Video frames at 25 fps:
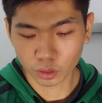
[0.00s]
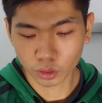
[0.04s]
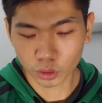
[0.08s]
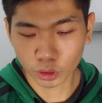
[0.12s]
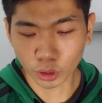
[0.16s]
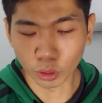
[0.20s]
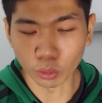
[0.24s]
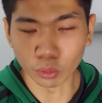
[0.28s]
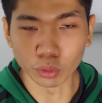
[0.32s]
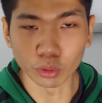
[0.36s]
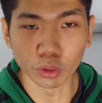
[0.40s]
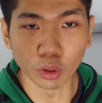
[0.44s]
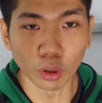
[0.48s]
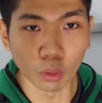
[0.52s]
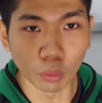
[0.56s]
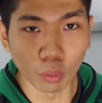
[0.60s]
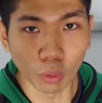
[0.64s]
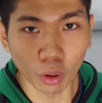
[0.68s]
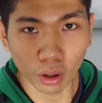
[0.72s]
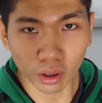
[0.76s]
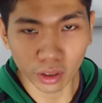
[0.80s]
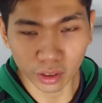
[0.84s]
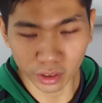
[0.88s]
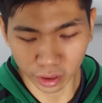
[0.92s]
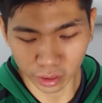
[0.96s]
So your
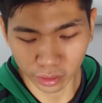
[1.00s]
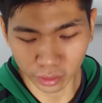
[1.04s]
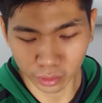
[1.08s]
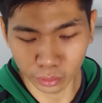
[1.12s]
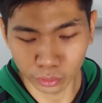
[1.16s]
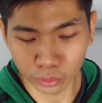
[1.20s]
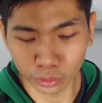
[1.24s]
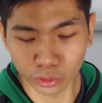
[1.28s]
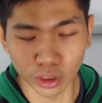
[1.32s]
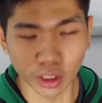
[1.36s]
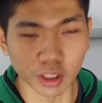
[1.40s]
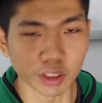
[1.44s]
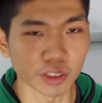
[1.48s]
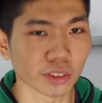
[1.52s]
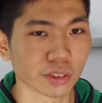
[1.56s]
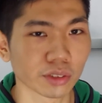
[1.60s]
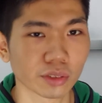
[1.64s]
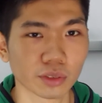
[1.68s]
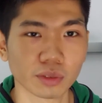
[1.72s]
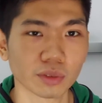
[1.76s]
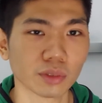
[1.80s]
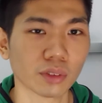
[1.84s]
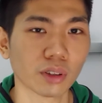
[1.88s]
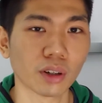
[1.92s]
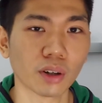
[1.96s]
work just
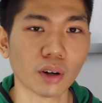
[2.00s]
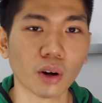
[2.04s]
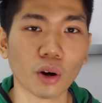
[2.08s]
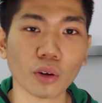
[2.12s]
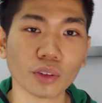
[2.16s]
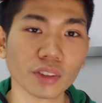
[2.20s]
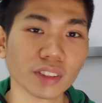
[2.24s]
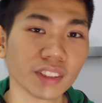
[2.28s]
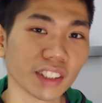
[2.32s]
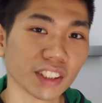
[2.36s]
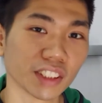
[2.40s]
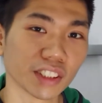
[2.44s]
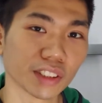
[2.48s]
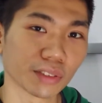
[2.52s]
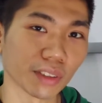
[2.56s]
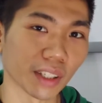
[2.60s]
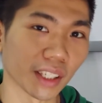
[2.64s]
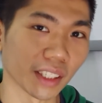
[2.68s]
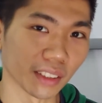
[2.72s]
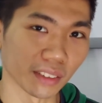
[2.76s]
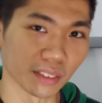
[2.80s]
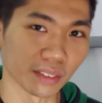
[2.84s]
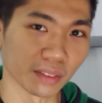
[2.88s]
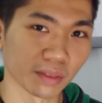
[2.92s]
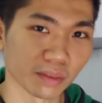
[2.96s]
on this
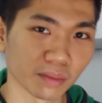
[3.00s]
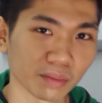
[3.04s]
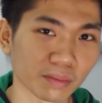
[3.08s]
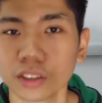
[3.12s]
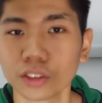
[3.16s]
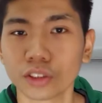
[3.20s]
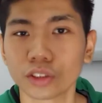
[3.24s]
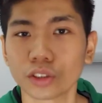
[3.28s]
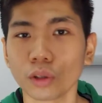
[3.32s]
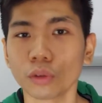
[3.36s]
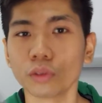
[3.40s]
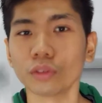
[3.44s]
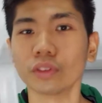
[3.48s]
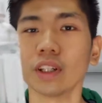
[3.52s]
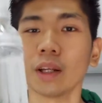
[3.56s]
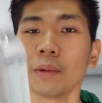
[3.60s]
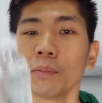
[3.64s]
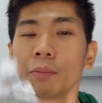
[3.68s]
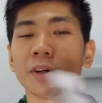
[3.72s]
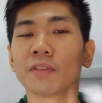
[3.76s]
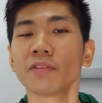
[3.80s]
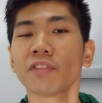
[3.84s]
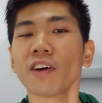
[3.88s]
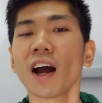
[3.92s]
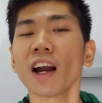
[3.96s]
thing. So
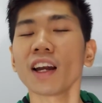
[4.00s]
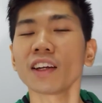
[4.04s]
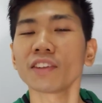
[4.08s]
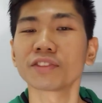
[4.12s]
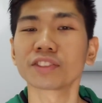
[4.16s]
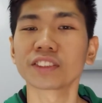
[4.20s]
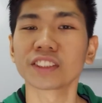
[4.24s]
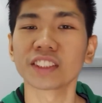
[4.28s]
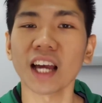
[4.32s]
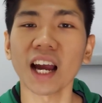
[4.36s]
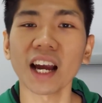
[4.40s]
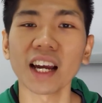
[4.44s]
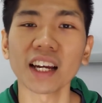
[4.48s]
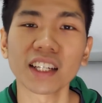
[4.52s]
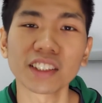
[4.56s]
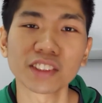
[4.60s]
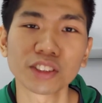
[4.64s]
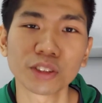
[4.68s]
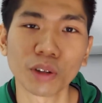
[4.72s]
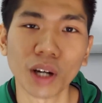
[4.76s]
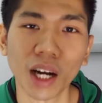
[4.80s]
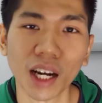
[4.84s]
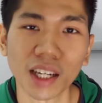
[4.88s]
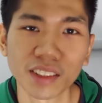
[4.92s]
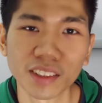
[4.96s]
number 5 side
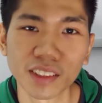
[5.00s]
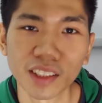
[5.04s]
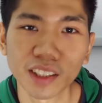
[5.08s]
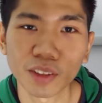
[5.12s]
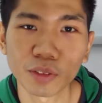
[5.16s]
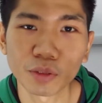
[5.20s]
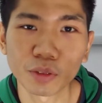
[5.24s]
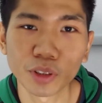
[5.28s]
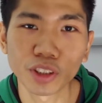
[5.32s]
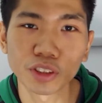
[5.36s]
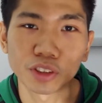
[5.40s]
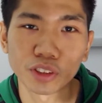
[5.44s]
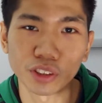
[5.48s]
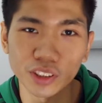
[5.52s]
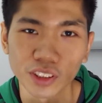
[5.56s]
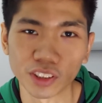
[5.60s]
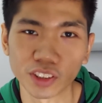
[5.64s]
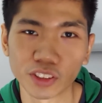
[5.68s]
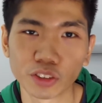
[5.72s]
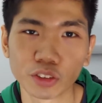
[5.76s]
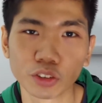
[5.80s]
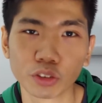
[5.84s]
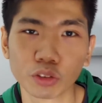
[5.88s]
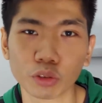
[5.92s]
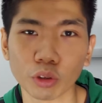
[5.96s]
hustle idea, which
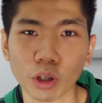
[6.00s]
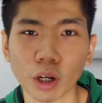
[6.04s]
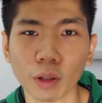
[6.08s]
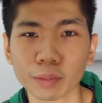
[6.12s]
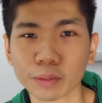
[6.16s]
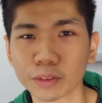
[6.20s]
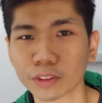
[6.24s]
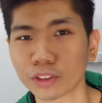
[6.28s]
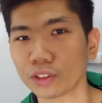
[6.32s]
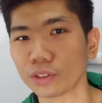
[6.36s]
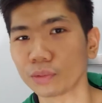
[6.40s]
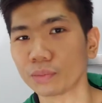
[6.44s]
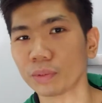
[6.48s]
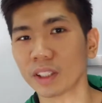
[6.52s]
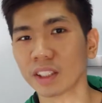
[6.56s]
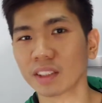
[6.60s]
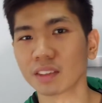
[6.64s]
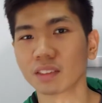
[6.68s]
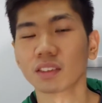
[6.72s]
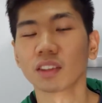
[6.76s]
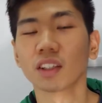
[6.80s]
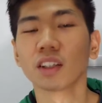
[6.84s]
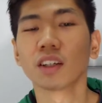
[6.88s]
is drop shipping.